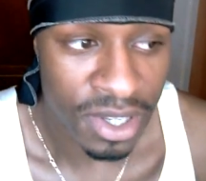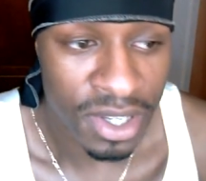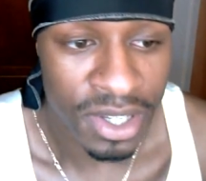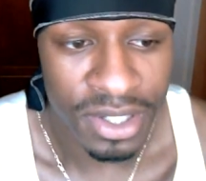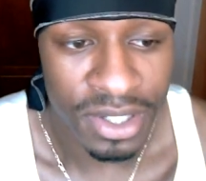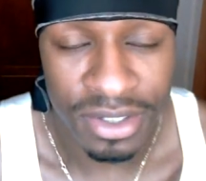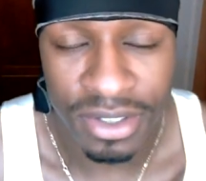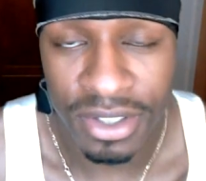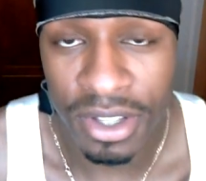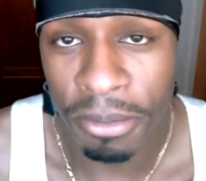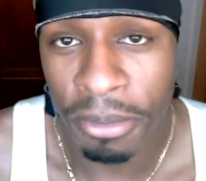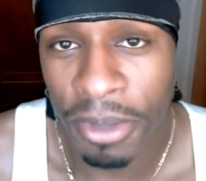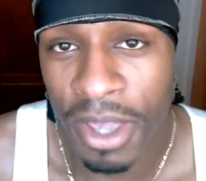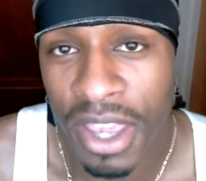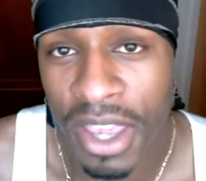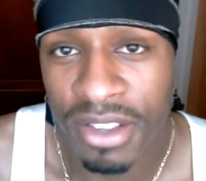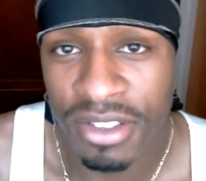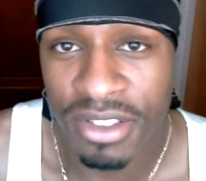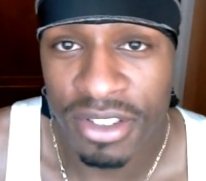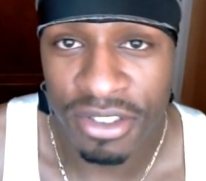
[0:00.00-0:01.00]
in some
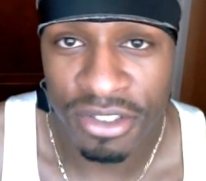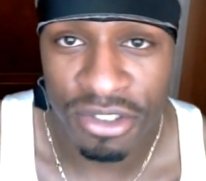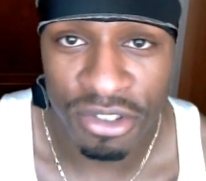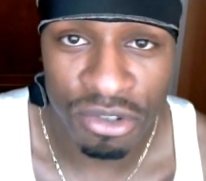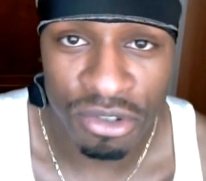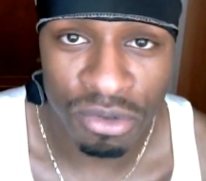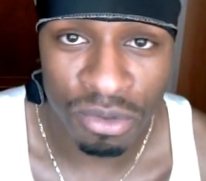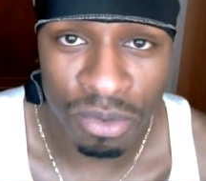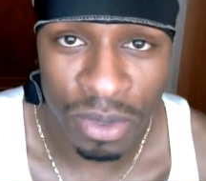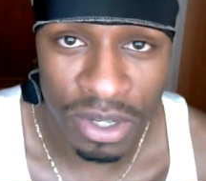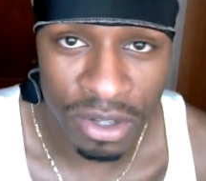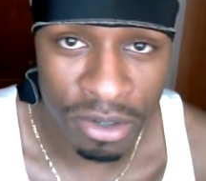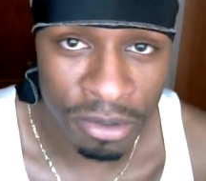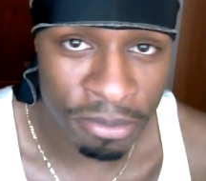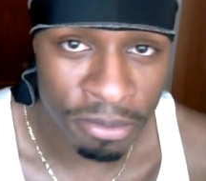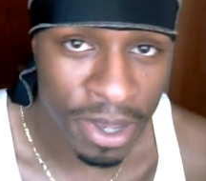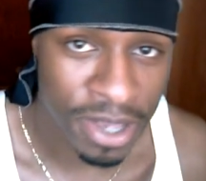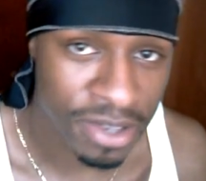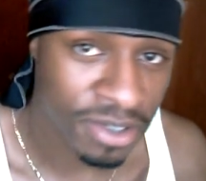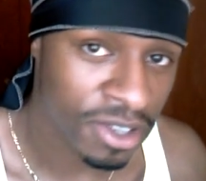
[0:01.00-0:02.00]
cases you will
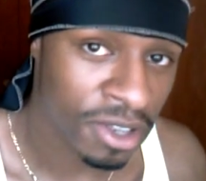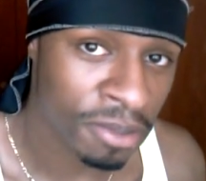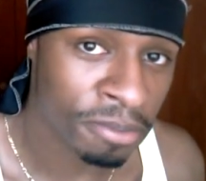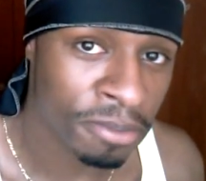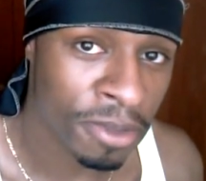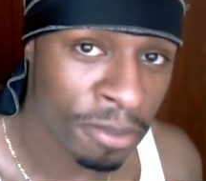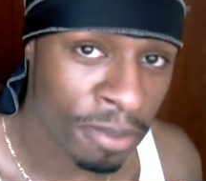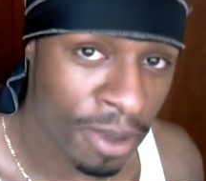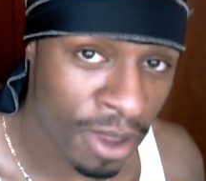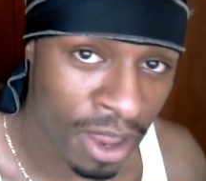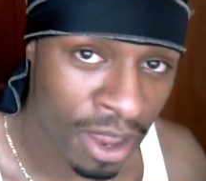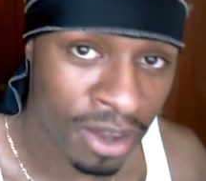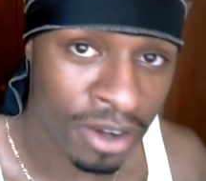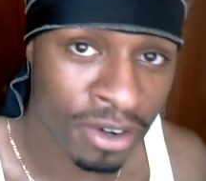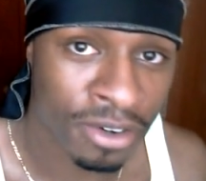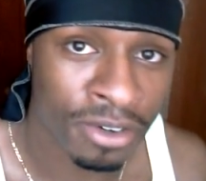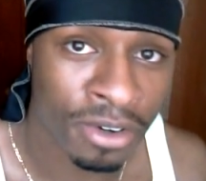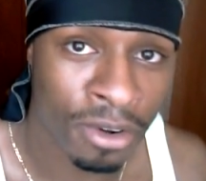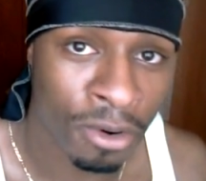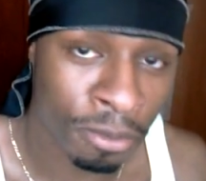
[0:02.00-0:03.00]
mess up the
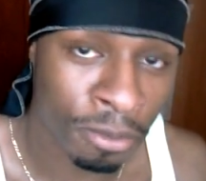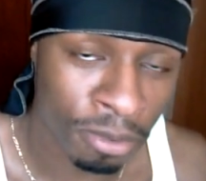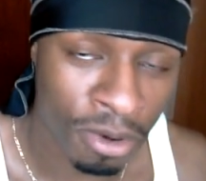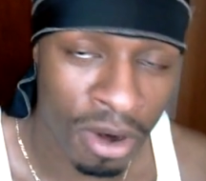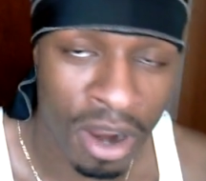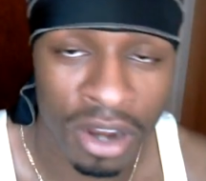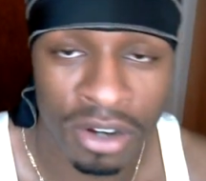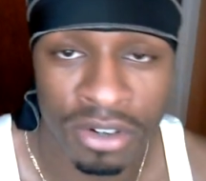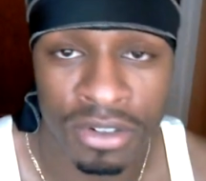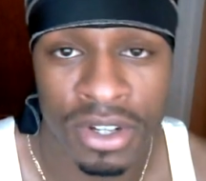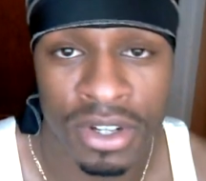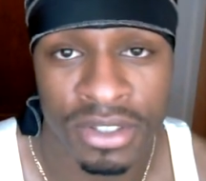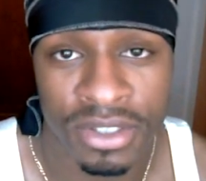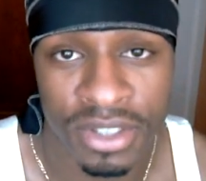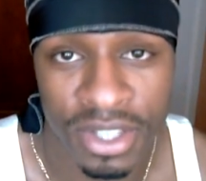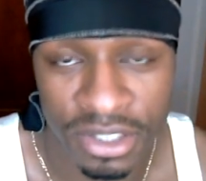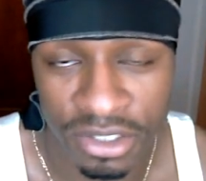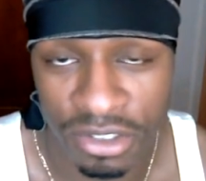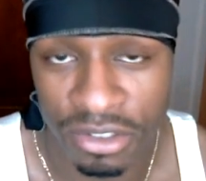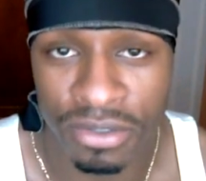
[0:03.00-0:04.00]
pattern or progress
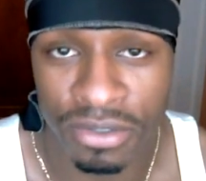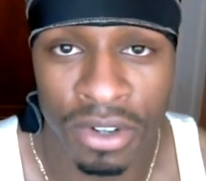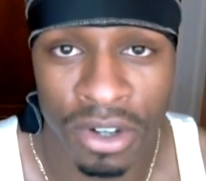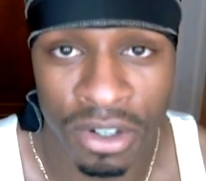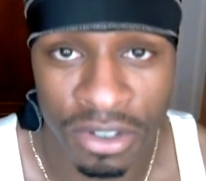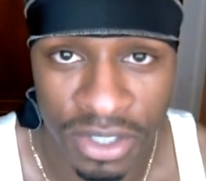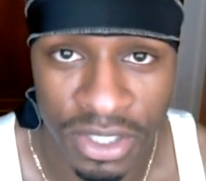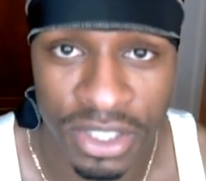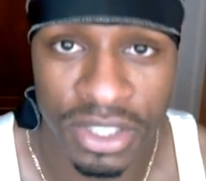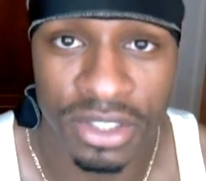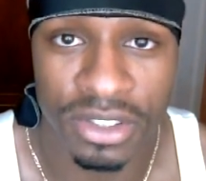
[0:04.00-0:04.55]
that you've already